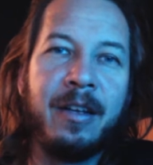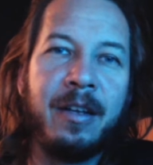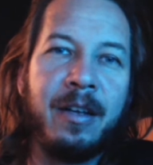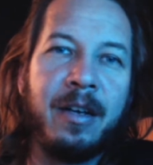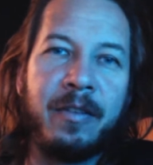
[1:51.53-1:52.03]

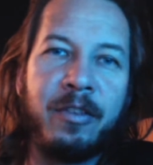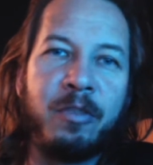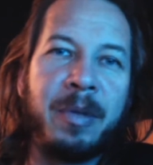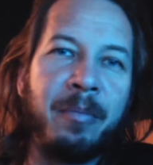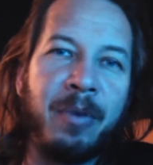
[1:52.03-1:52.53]
of just
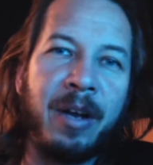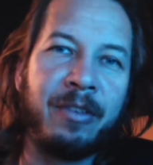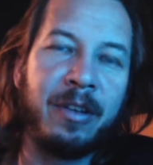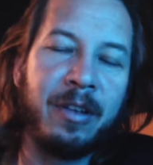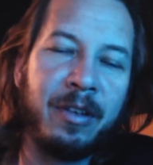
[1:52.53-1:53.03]
being present
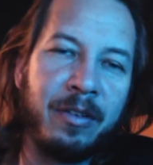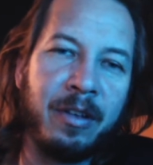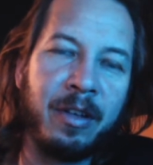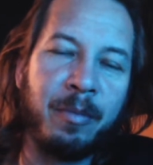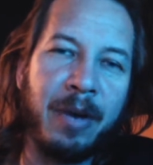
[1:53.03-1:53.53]
to
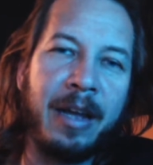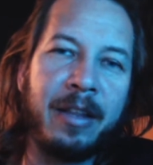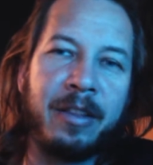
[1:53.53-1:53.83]
the breath,